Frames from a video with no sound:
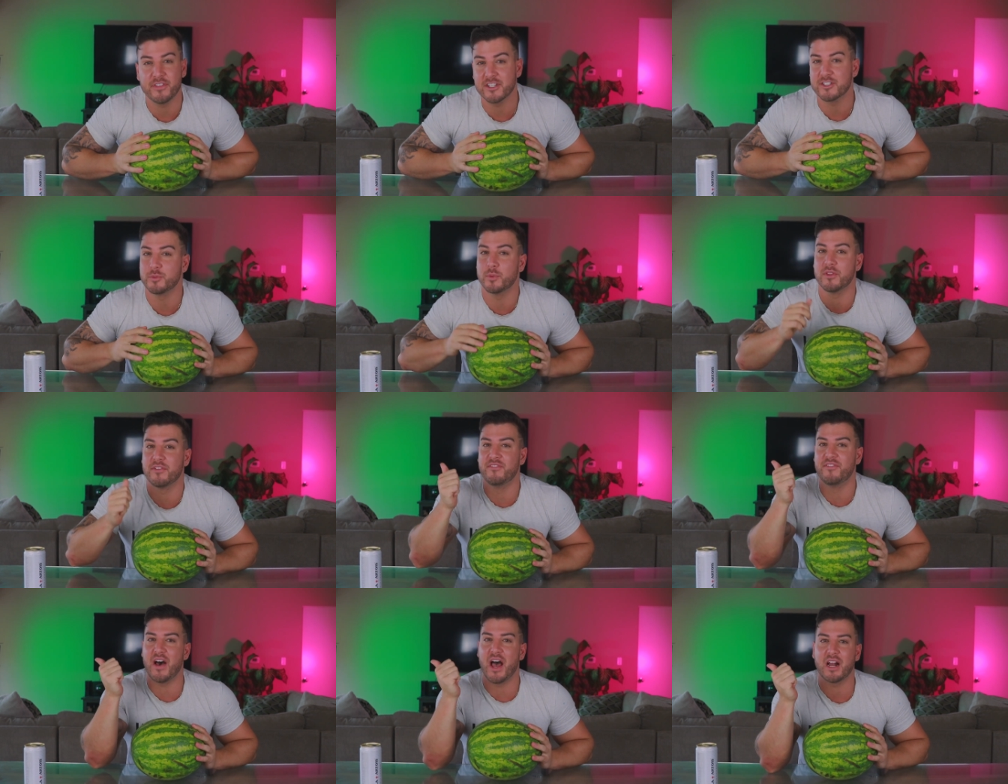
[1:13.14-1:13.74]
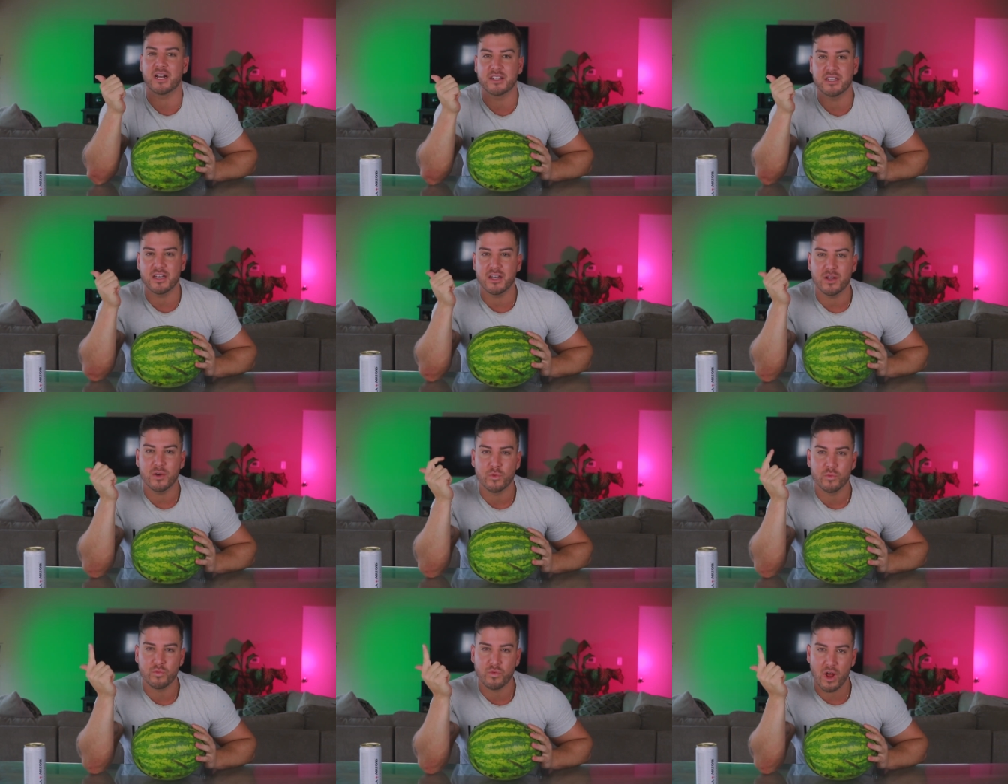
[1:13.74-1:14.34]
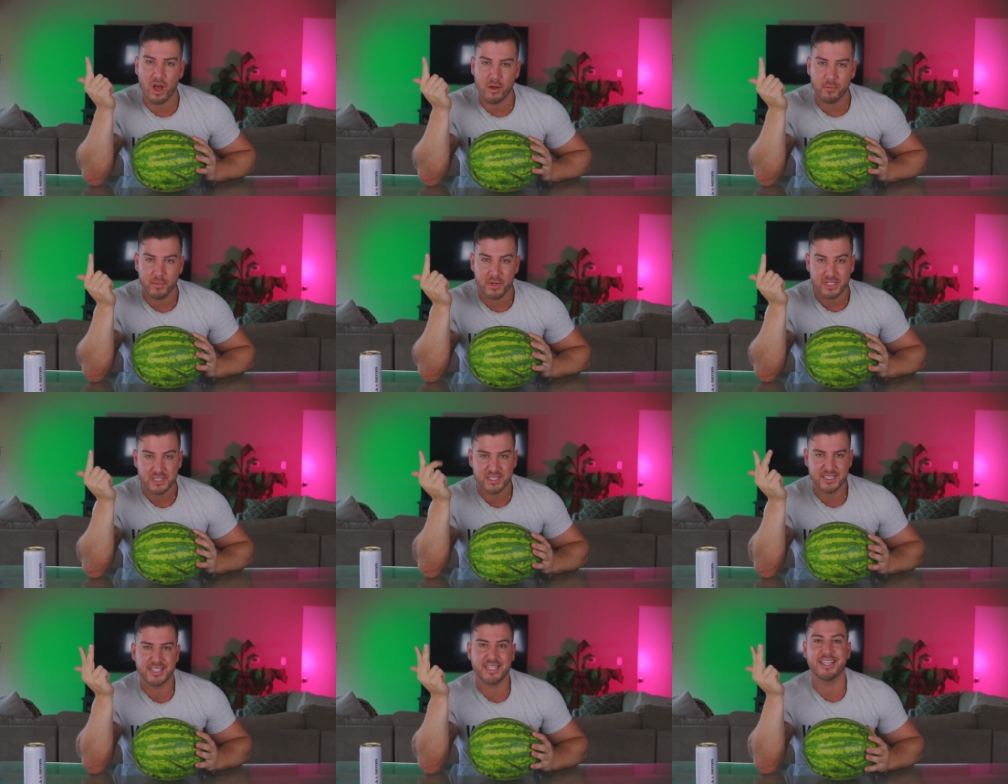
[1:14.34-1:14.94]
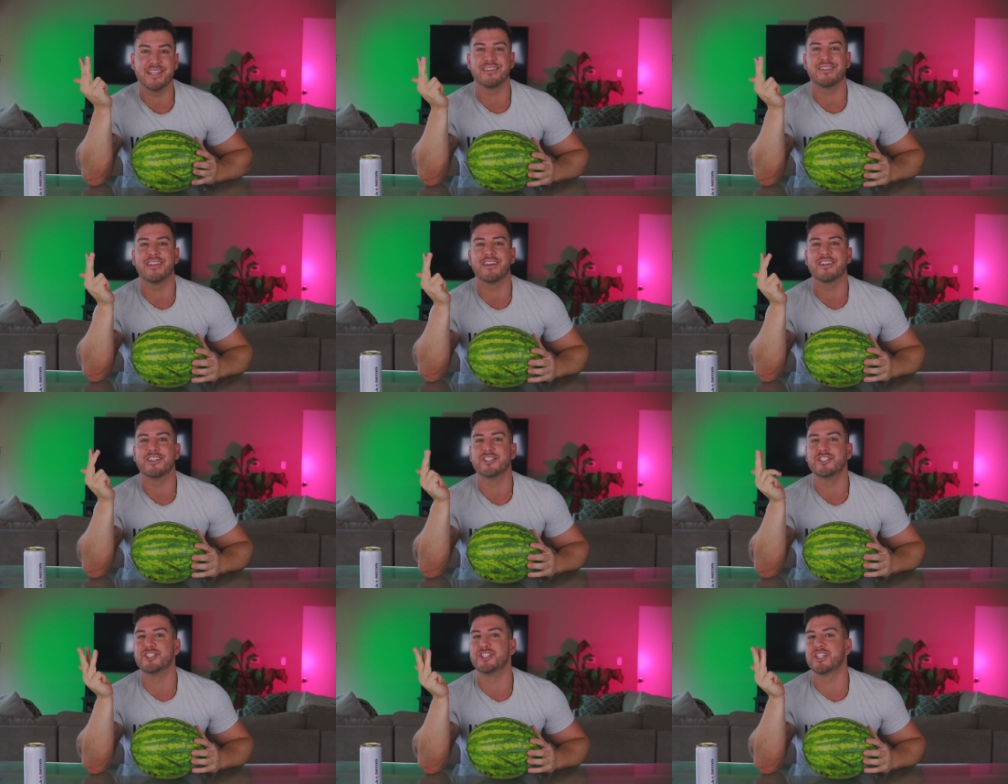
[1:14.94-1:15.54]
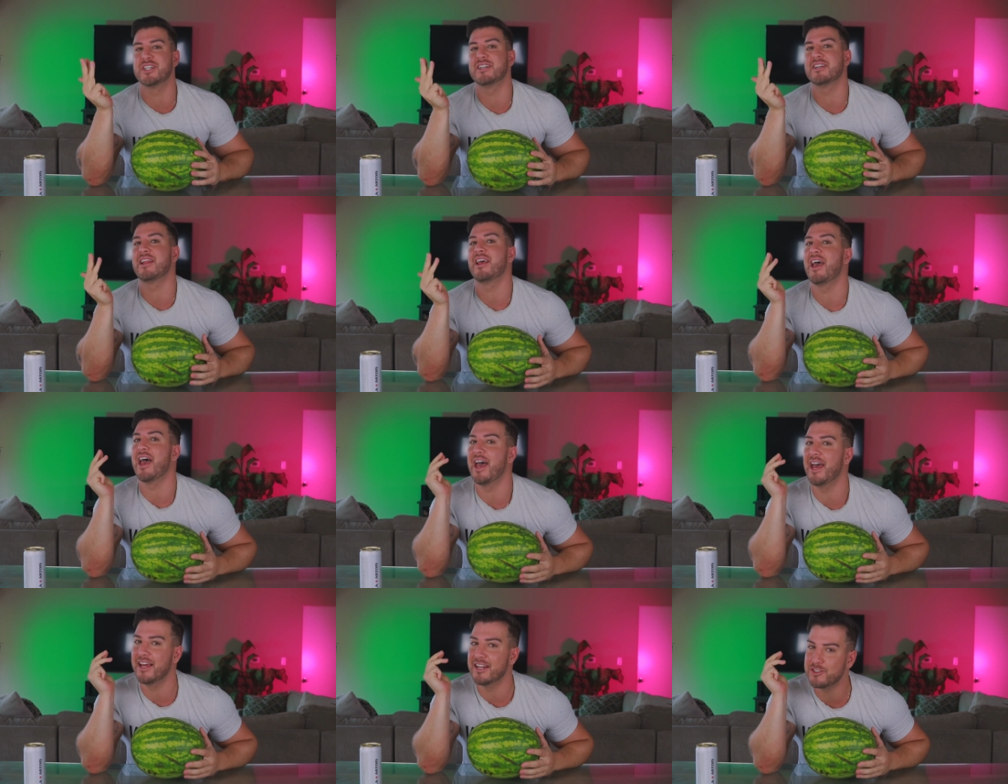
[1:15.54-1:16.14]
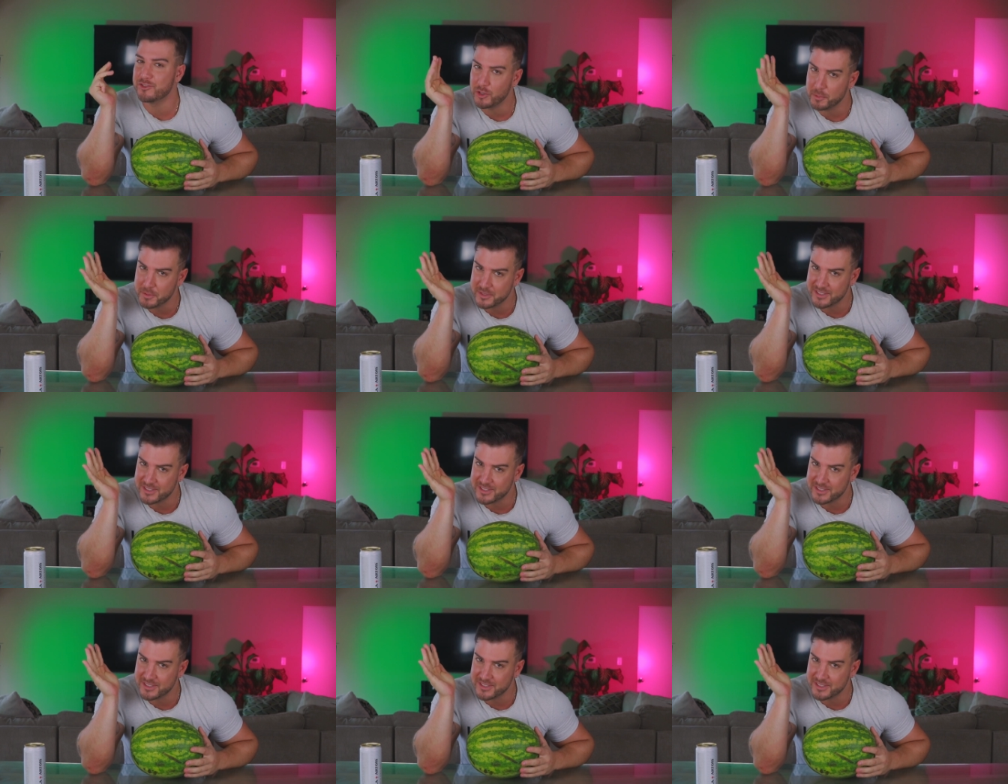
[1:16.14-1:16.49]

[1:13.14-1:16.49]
this with vodka, rum, tequila, gin, and triple